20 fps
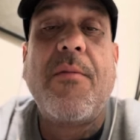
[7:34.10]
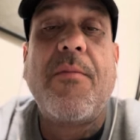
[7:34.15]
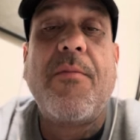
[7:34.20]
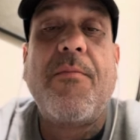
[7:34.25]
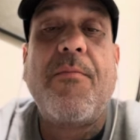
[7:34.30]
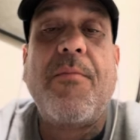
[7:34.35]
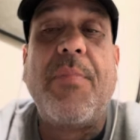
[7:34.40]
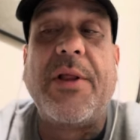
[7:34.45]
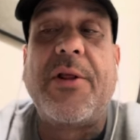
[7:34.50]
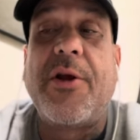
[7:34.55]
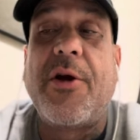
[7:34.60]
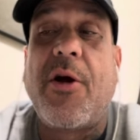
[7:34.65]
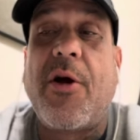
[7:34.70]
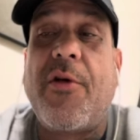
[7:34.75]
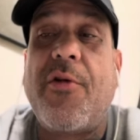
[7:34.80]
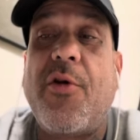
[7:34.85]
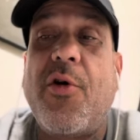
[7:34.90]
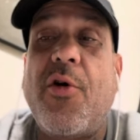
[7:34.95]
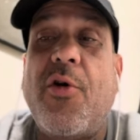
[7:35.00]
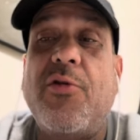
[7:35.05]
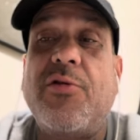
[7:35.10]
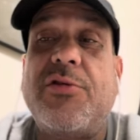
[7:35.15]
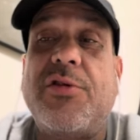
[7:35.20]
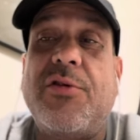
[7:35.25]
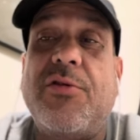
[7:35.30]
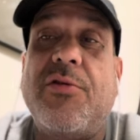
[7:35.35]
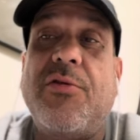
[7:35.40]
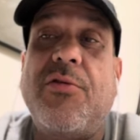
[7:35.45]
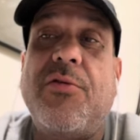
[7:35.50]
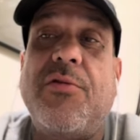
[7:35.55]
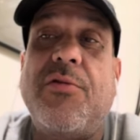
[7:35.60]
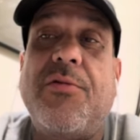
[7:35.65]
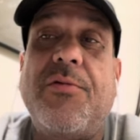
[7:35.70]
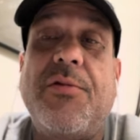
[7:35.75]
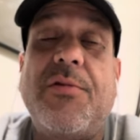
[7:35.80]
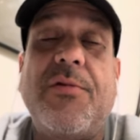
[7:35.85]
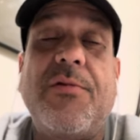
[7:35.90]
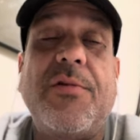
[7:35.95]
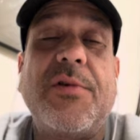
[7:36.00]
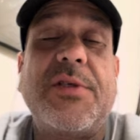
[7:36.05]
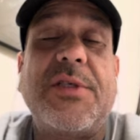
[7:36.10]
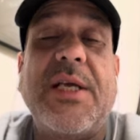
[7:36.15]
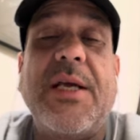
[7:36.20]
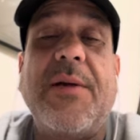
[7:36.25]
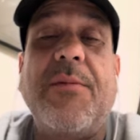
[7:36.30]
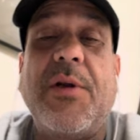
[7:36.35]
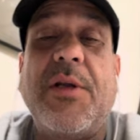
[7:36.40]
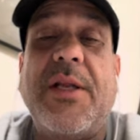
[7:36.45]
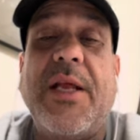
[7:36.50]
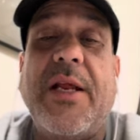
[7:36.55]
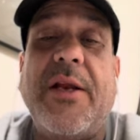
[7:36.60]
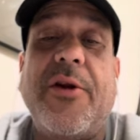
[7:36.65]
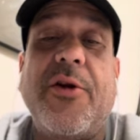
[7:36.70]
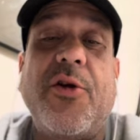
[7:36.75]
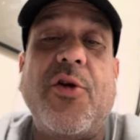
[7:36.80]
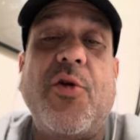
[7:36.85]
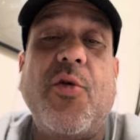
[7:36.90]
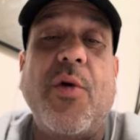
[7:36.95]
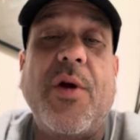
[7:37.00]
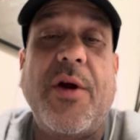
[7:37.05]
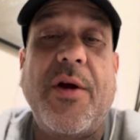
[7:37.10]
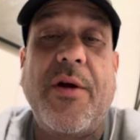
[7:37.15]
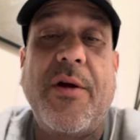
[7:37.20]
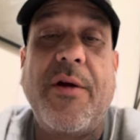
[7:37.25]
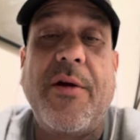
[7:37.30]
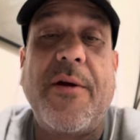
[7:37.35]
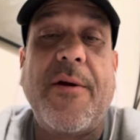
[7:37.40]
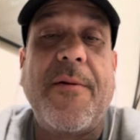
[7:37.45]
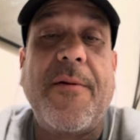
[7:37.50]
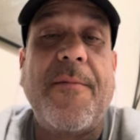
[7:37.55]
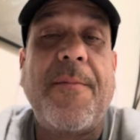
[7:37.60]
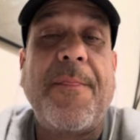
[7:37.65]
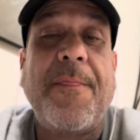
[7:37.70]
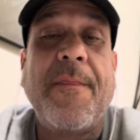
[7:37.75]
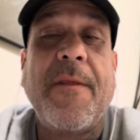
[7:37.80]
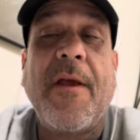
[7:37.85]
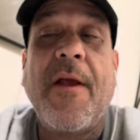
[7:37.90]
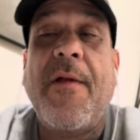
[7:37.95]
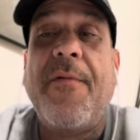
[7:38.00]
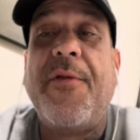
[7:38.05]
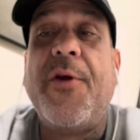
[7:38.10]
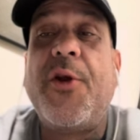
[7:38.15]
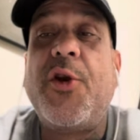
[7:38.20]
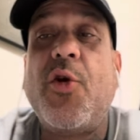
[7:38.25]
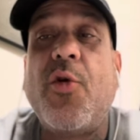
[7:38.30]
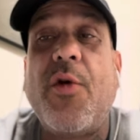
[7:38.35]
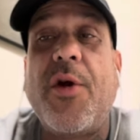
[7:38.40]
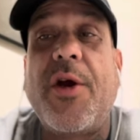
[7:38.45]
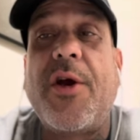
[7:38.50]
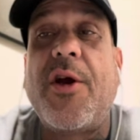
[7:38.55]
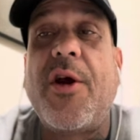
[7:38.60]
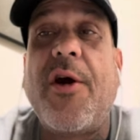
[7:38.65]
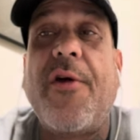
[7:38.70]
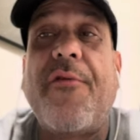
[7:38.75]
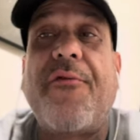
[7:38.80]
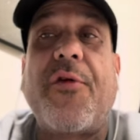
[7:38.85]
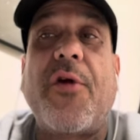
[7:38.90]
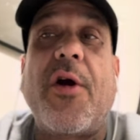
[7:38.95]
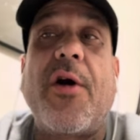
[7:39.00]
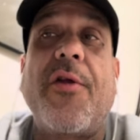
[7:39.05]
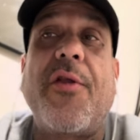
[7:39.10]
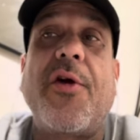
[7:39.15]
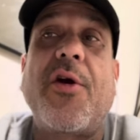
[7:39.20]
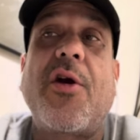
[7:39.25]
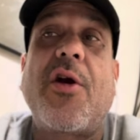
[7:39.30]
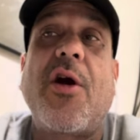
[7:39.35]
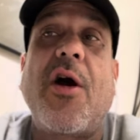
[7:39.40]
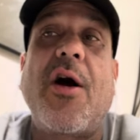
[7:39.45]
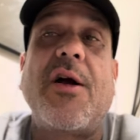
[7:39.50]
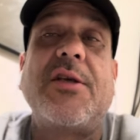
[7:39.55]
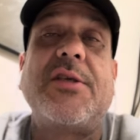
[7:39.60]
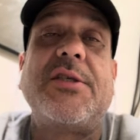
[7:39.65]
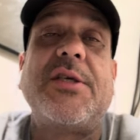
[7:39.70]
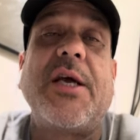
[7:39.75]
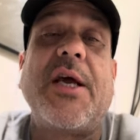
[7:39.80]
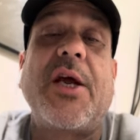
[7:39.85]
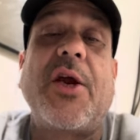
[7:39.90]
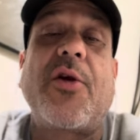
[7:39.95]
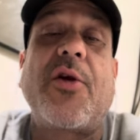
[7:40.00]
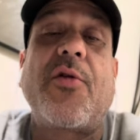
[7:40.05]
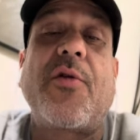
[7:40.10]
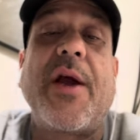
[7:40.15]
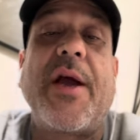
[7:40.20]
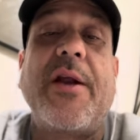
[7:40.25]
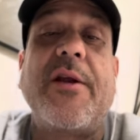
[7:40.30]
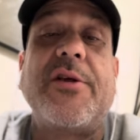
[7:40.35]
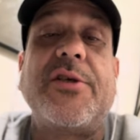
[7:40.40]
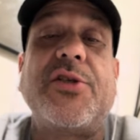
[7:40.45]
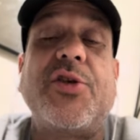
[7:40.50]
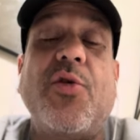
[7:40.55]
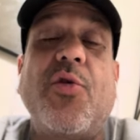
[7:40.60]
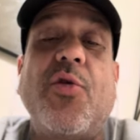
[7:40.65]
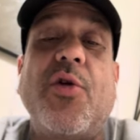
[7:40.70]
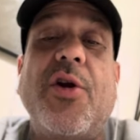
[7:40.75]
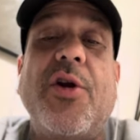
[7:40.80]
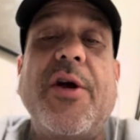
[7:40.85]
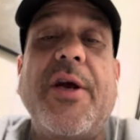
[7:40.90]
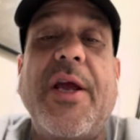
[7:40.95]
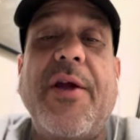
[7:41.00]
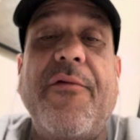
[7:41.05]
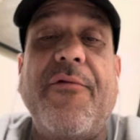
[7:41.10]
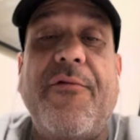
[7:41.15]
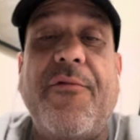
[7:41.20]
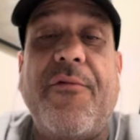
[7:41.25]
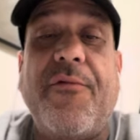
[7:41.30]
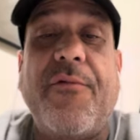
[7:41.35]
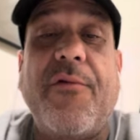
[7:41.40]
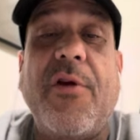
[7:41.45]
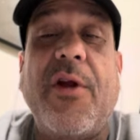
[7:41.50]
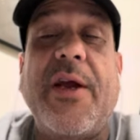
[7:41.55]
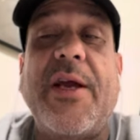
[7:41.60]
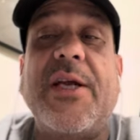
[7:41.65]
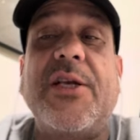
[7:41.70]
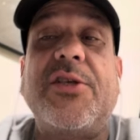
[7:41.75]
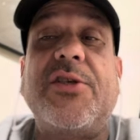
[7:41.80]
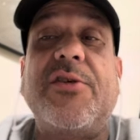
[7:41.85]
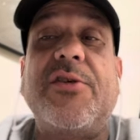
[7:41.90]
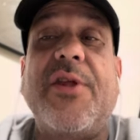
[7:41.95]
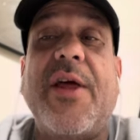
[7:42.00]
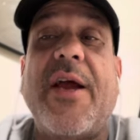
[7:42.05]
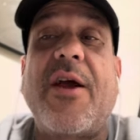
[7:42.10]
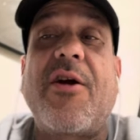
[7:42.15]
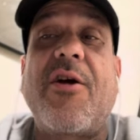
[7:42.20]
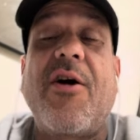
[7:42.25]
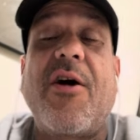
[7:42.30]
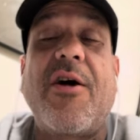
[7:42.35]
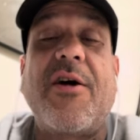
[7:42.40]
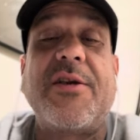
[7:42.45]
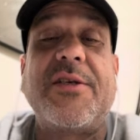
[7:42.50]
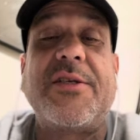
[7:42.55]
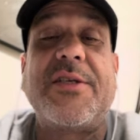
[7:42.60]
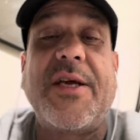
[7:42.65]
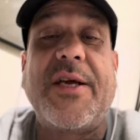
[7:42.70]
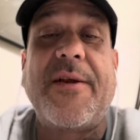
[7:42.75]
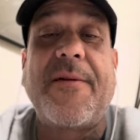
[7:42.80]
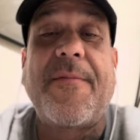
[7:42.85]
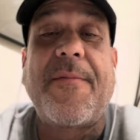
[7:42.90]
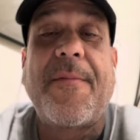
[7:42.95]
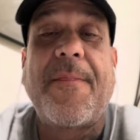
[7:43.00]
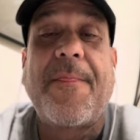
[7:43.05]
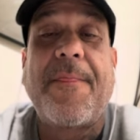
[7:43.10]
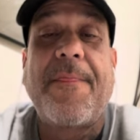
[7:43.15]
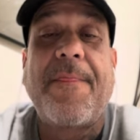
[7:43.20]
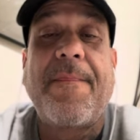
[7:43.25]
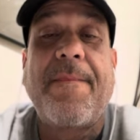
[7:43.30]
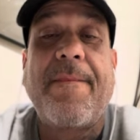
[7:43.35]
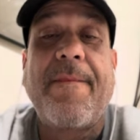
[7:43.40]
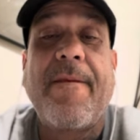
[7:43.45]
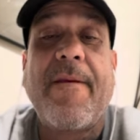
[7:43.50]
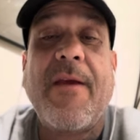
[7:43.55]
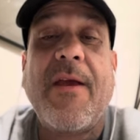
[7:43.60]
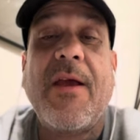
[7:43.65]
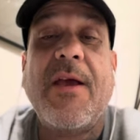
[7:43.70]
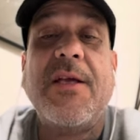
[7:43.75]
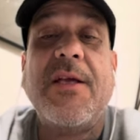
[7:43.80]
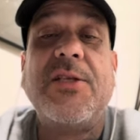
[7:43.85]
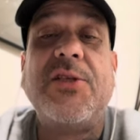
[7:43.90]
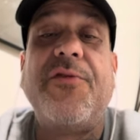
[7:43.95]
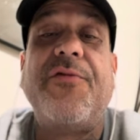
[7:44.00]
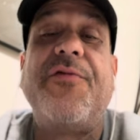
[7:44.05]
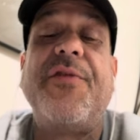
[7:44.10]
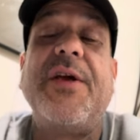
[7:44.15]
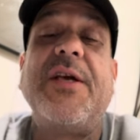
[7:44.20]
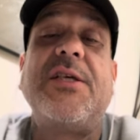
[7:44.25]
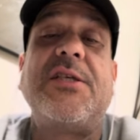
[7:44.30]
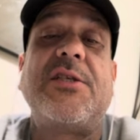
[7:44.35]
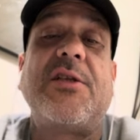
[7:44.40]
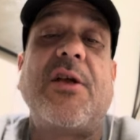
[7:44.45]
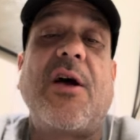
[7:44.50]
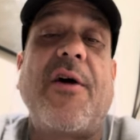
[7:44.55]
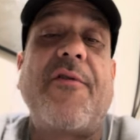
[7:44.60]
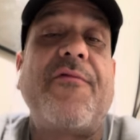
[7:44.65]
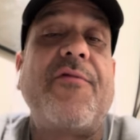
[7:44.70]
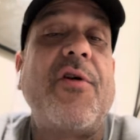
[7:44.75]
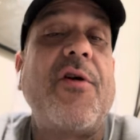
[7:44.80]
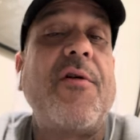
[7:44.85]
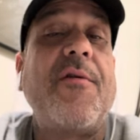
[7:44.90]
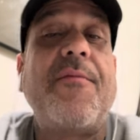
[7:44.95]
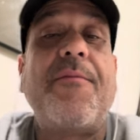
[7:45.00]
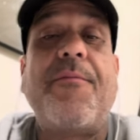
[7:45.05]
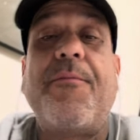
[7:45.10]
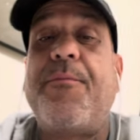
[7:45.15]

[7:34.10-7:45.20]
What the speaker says: But there are those who seem to think they're doing good. They're doing good for other content creators who are looking to that content to feast off of.